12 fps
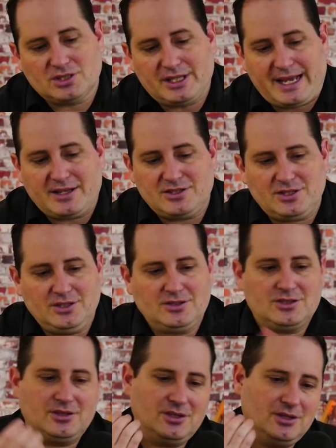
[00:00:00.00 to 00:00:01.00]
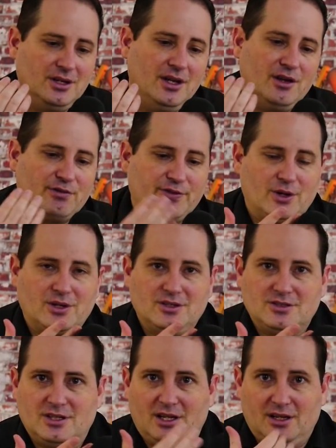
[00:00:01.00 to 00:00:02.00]
allows you to
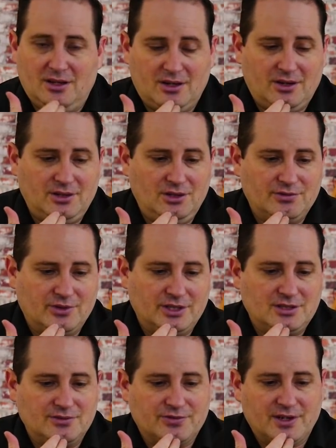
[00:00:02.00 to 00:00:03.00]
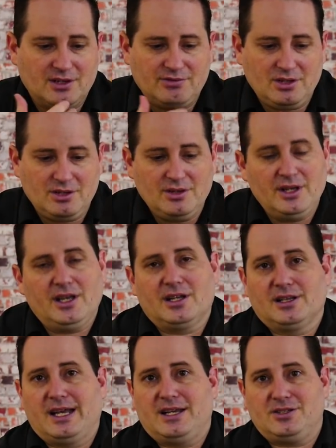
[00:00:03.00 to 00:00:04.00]
focus it on your voice in front of you. It
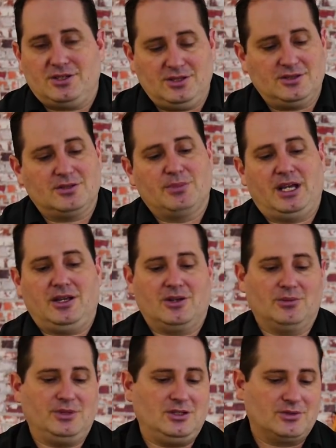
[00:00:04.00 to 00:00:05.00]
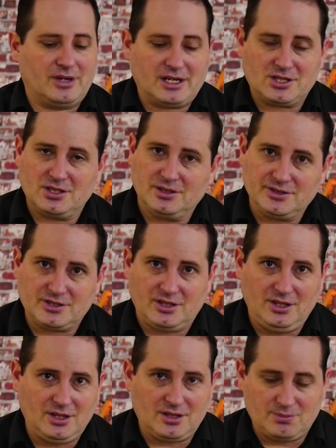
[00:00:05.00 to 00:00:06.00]
allows you to make it omnidirectional, so
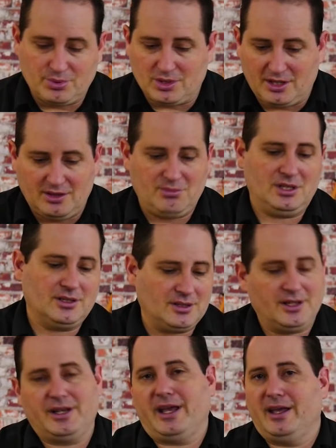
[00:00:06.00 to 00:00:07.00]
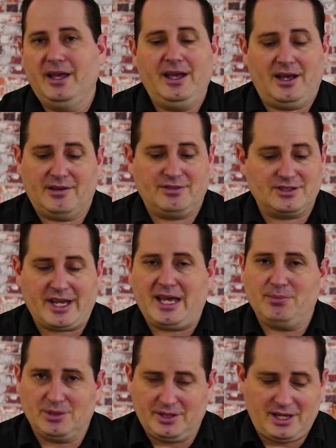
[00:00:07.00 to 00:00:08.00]
you can put it in the middle of the
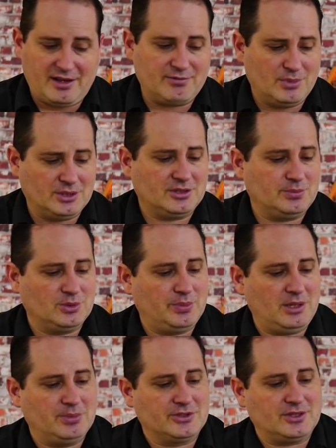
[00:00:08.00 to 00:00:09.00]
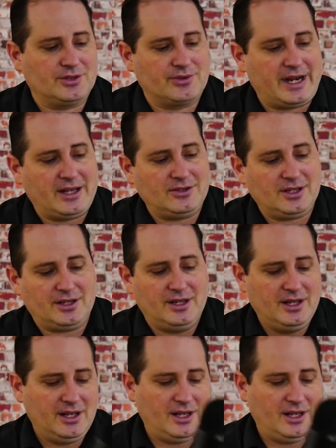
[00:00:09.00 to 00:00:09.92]
table and have multiple people sit around it.